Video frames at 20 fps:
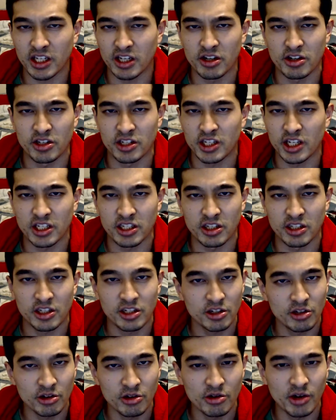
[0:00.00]
her in Season
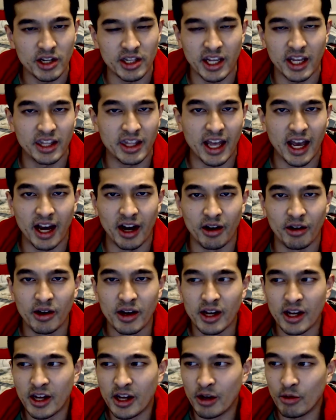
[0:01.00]
2, and then now
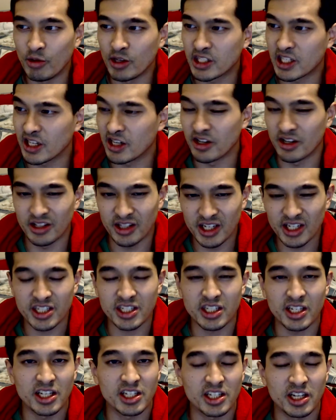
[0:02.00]
we see her in this
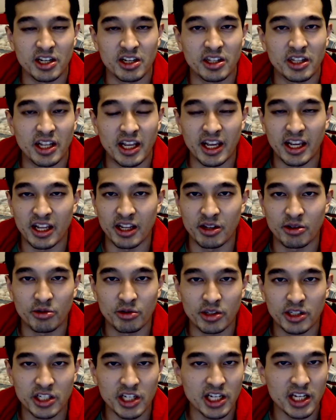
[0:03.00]
season, and
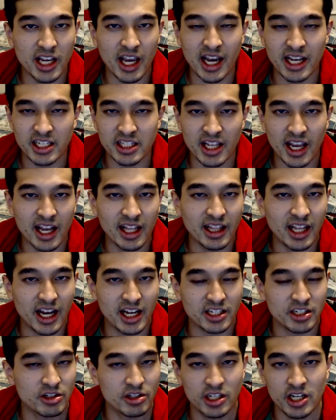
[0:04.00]
she has not
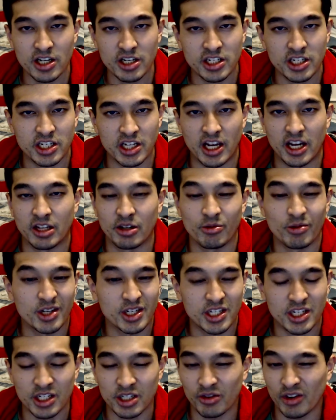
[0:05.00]
lost her touch yet,
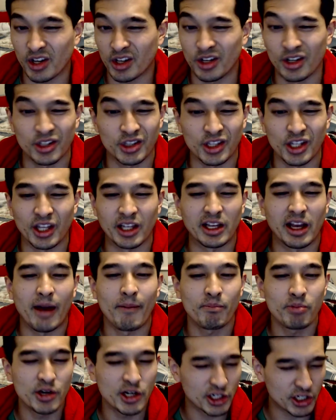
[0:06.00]
which is a good thing. I'm
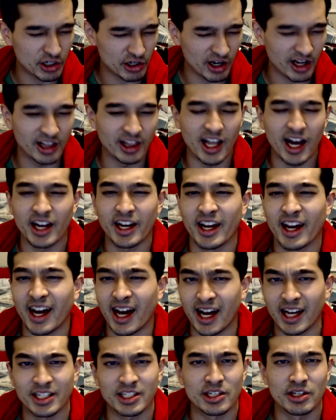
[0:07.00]
pretty sure a lot of
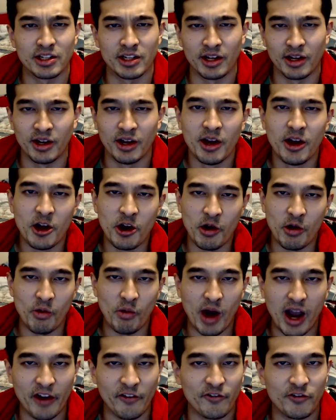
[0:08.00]
Asuna
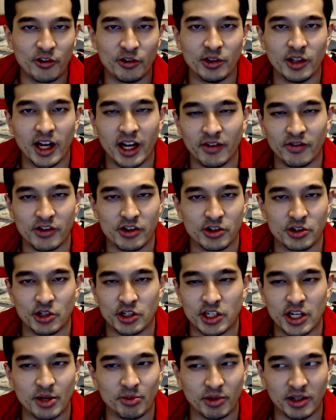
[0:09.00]
waifu lovers or
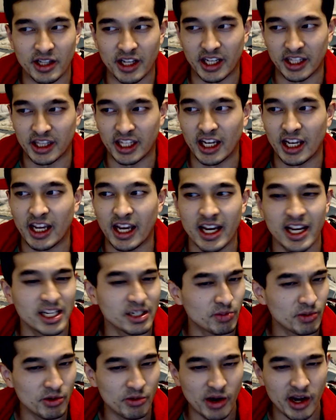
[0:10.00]
something like that has
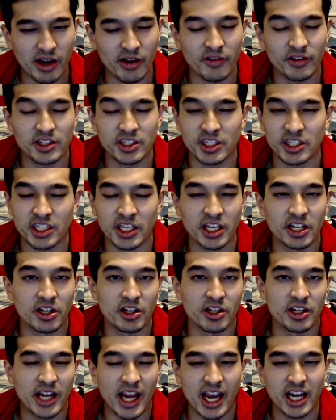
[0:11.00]
been waiting to see her
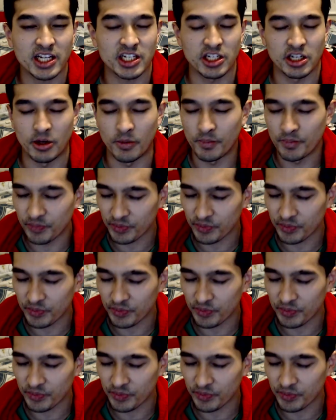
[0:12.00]
in action.